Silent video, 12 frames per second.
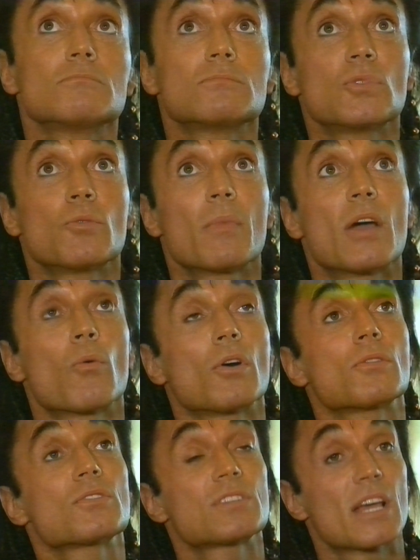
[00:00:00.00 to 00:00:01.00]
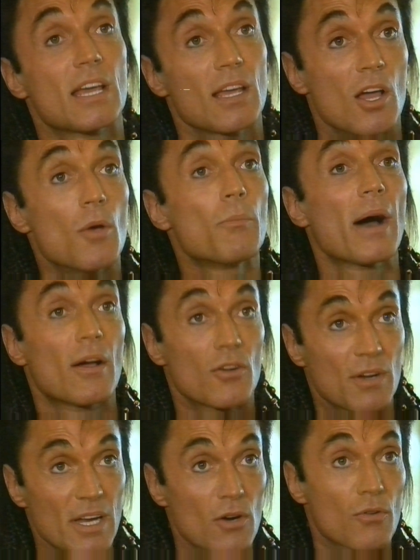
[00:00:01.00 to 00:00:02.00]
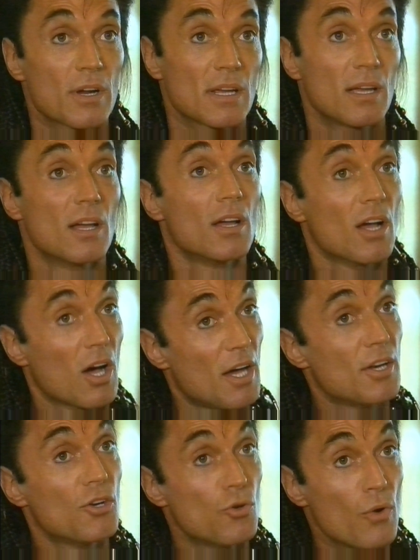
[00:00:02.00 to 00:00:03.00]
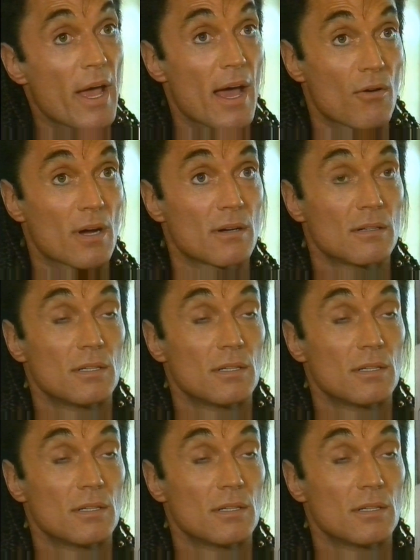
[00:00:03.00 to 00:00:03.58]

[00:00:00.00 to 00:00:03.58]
you may want to say, pioneering in a new era.